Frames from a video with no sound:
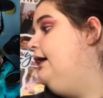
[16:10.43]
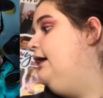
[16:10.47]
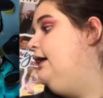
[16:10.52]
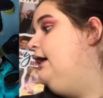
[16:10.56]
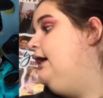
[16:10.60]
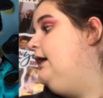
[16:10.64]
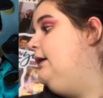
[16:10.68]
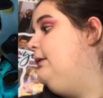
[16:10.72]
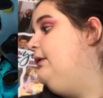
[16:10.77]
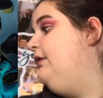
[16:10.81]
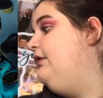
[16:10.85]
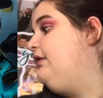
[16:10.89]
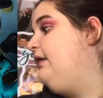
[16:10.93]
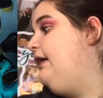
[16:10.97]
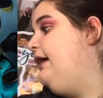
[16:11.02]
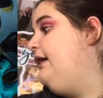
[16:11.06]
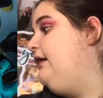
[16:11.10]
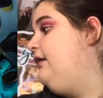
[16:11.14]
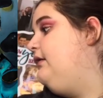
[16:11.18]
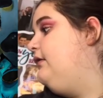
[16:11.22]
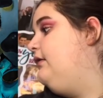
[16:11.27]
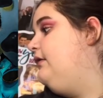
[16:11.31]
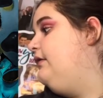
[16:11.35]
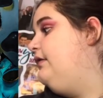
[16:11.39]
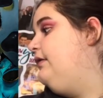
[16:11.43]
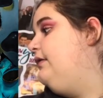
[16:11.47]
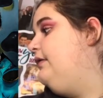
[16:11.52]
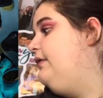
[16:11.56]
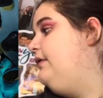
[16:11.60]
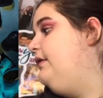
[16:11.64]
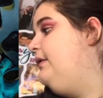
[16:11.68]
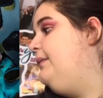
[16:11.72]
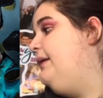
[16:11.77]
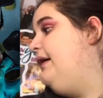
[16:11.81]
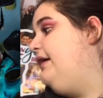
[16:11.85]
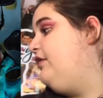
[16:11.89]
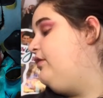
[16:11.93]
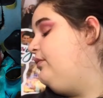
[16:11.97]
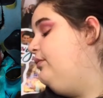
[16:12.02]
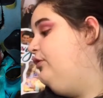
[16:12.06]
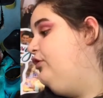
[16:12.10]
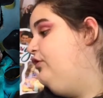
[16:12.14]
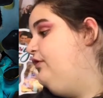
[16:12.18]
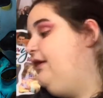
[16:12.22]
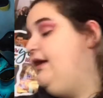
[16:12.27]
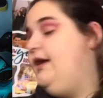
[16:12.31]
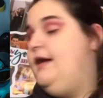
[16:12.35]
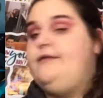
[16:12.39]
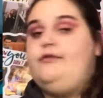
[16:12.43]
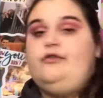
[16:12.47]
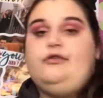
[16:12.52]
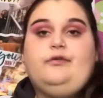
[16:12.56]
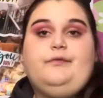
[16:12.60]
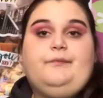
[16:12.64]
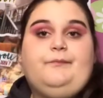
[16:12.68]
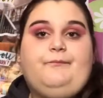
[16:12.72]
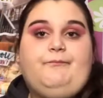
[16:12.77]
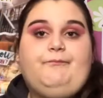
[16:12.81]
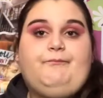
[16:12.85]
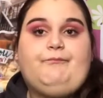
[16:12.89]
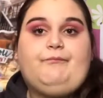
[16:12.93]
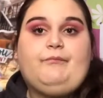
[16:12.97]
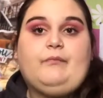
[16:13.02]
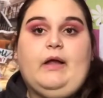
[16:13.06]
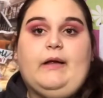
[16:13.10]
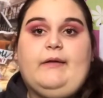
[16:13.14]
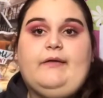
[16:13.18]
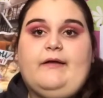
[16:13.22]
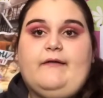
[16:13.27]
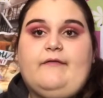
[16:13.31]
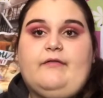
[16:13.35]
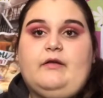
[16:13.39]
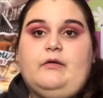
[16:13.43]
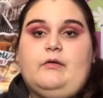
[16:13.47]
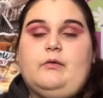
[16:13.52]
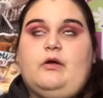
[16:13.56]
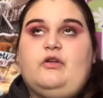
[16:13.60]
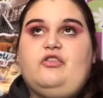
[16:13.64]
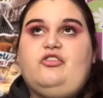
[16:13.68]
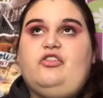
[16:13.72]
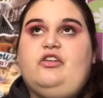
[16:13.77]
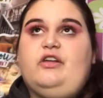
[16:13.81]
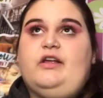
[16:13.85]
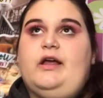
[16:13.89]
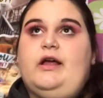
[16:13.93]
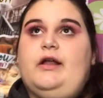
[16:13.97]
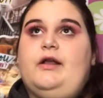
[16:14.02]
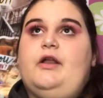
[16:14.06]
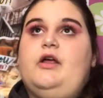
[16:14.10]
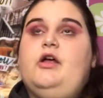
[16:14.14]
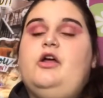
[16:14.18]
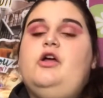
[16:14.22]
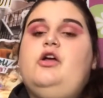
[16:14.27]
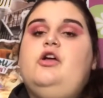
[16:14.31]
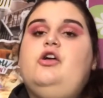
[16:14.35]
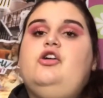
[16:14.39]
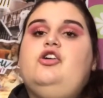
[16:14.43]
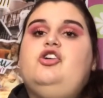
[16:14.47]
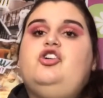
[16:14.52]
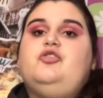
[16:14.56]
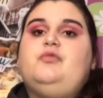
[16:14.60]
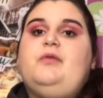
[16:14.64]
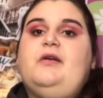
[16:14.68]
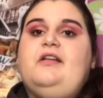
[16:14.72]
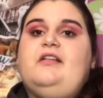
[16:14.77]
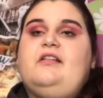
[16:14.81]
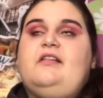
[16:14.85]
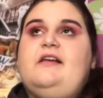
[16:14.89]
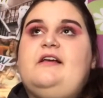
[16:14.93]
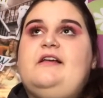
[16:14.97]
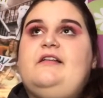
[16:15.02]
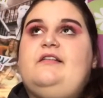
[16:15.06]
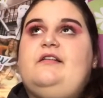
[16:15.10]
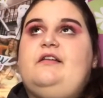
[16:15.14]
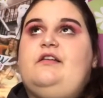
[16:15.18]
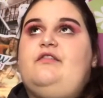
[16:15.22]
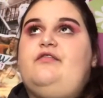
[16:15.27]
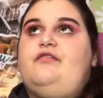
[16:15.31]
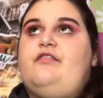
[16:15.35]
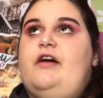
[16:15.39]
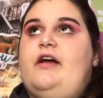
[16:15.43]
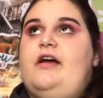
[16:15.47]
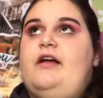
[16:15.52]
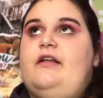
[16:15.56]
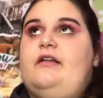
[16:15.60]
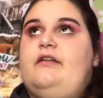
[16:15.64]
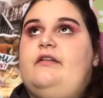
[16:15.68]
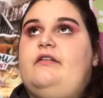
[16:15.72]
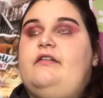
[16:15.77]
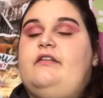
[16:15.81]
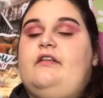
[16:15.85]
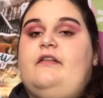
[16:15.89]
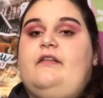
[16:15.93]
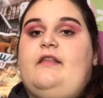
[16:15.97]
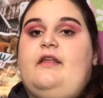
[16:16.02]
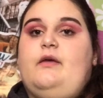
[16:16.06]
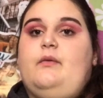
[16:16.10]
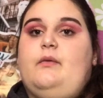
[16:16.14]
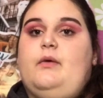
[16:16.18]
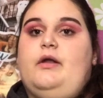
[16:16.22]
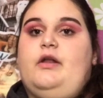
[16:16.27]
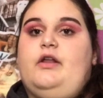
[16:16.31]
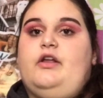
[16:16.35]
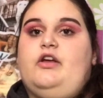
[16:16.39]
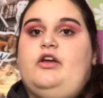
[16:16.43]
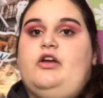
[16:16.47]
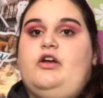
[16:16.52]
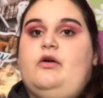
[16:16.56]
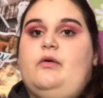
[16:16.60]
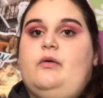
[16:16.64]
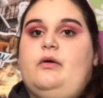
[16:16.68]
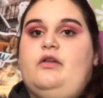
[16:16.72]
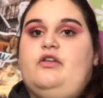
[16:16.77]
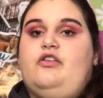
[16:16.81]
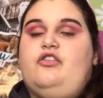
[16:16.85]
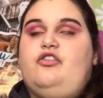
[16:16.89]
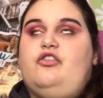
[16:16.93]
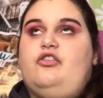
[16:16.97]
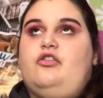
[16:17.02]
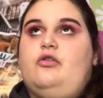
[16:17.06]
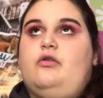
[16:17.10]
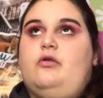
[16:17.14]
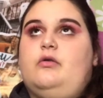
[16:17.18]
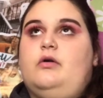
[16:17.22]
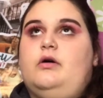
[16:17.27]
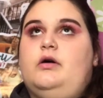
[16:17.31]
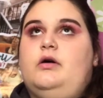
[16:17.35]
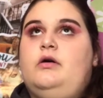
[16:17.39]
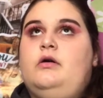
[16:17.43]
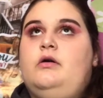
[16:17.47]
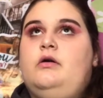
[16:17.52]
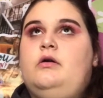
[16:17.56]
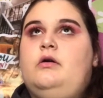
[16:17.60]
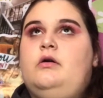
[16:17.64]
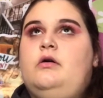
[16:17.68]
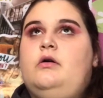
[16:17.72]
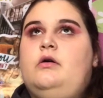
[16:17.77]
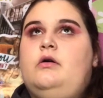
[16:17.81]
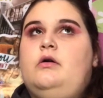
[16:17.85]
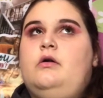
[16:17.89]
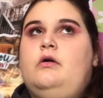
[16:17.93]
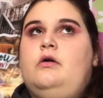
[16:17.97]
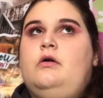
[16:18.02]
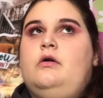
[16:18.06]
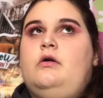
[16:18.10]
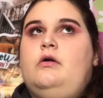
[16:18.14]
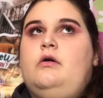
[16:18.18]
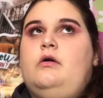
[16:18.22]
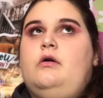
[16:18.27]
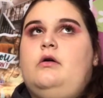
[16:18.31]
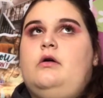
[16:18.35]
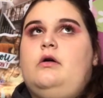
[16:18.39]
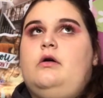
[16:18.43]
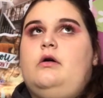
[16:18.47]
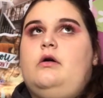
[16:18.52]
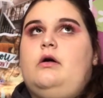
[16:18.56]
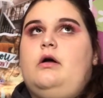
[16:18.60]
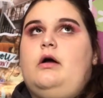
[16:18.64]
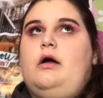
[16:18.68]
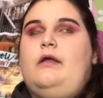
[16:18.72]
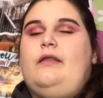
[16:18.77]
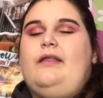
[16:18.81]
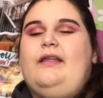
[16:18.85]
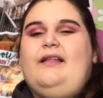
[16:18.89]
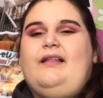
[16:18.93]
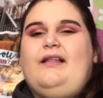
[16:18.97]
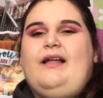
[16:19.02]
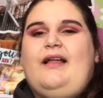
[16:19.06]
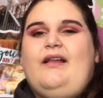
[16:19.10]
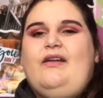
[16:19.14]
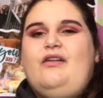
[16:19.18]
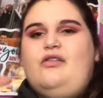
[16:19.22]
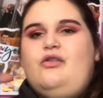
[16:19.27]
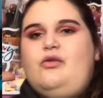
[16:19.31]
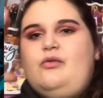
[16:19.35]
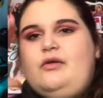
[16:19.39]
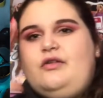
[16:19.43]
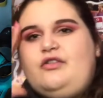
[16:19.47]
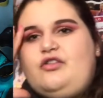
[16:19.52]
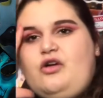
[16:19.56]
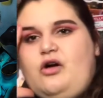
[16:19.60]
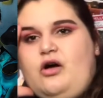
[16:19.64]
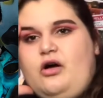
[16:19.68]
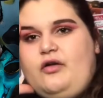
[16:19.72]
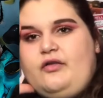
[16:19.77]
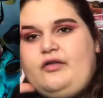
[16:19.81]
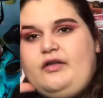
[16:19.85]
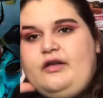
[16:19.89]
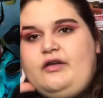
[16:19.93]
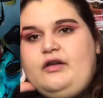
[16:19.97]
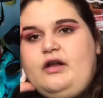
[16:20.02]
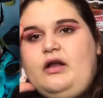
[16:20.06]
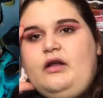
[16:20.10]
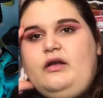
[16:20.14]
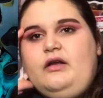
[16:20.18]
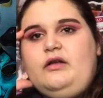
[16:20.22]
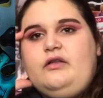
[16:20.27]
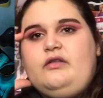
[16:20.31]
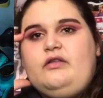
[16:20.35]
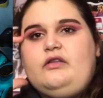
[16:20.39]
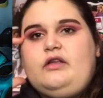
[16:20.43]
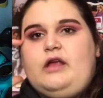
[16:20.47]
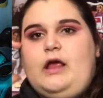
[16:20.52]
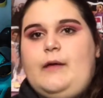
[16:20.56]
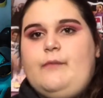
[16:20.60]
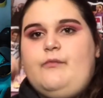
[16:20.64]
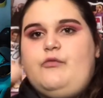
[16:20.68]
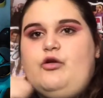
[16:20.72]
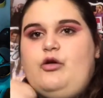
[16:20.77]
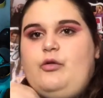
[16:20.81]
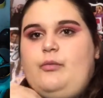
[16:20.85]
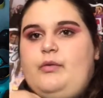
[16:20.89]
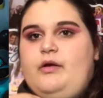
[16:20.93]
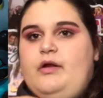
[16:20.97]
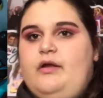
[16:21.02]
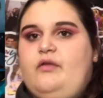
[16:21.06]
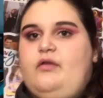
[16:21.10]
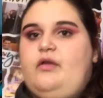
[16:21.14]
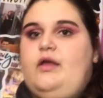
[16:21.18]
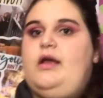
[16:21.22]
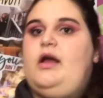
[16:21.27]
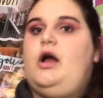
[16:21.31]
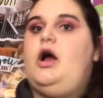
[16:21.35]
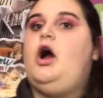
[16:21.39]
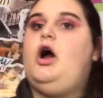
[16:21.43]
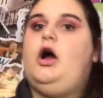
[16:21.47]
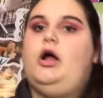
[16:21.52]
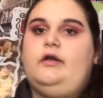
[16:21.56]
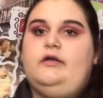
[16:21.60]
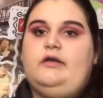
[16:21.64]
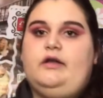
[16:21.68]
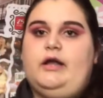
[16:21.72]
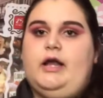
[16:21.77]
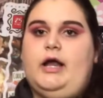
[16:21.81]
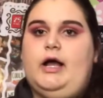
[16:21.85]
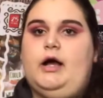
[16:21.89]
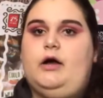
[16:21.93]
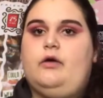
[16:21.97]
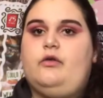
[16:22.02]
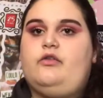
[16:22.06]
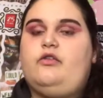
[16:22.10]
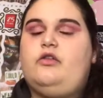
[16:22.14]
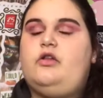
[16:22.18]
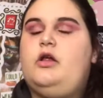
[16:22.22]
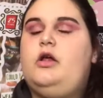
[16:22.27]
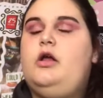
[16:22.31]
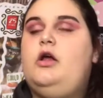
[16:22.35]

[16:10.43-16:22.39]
It was like the best movie ever. I definitely will watch it again. So basically, it's these friends, and they want to go into, I don't know what it's called. It's like not an escape room, but it's like a haunted house